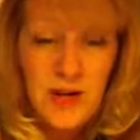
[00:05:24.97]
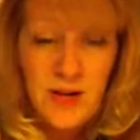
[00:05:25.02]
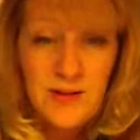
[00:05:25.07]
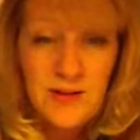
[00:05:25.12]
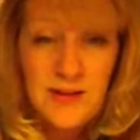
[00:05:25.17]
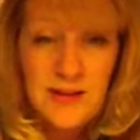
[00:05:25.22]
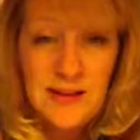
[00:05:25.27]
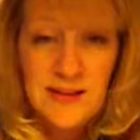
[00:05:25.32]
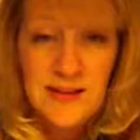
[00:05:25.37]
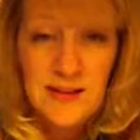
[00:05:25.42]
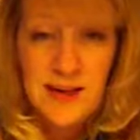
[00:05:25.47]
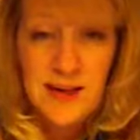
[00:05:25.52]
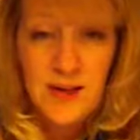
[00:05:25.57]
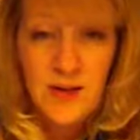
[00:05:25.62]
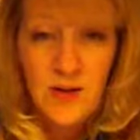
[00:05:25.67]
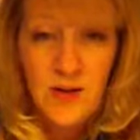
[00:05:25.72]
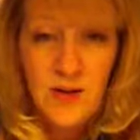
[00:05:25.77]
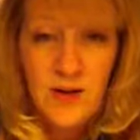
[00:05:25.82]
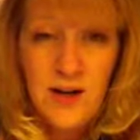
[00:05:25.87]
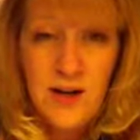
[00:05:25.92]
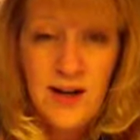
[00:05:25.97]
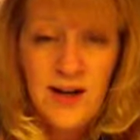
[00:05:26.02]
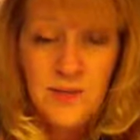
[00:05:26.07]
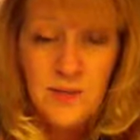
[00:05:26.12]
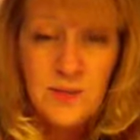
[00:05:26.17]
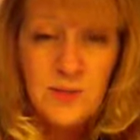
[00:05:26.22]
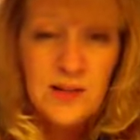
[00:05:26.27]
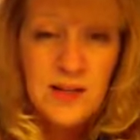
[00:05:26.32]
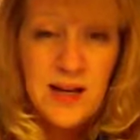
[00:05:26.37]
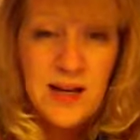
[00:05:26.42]
else exciting going on
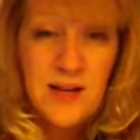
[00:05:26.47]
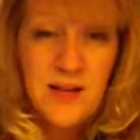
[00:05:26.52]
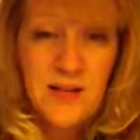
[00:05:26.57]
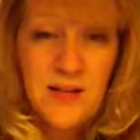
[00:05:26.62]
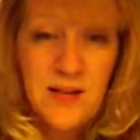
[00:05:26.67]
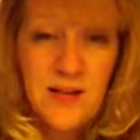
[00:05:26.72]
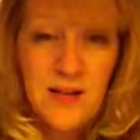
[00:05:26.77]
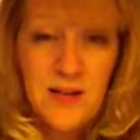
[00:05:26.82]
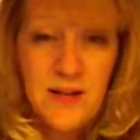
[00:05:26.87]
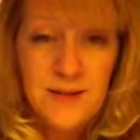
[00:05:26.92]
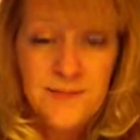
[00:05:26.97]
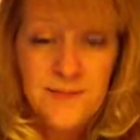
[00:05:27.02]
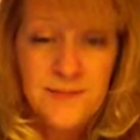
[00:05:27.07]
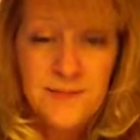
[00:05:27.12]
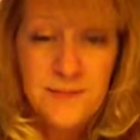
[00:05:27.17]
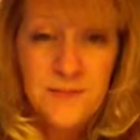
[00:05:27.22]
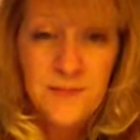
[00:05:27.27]
besides, you know,